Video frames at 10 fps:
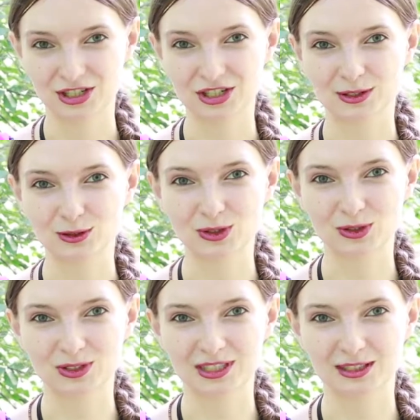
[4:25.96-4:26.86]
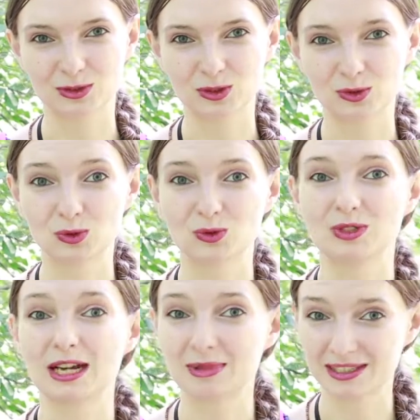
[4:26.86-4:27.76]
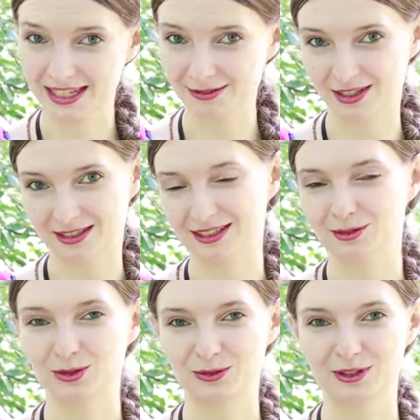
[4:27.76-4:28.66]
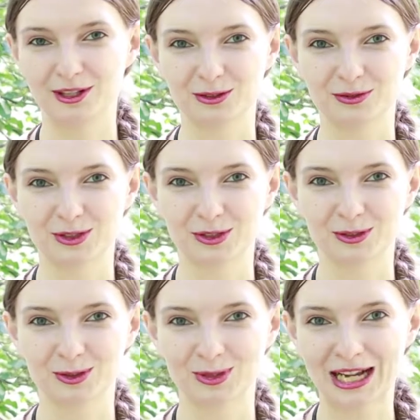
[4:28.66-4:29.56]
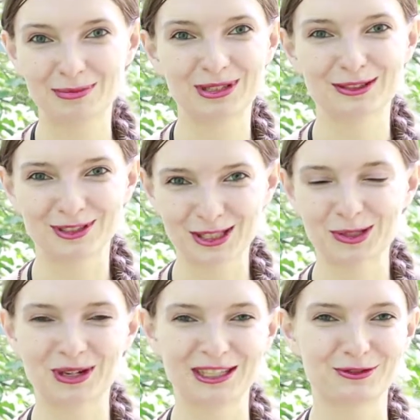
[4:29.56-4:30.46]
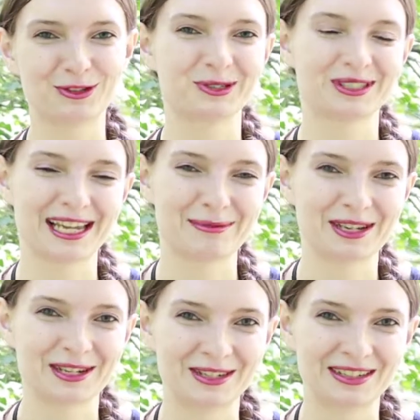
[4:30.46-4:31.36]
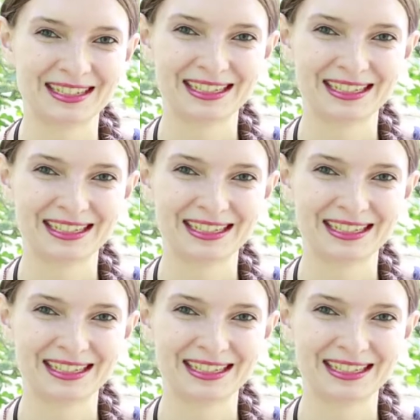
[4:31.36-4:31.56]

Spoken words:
She's also connected, to Kamadeva, the god of love. So I believe this is why the frogs came here.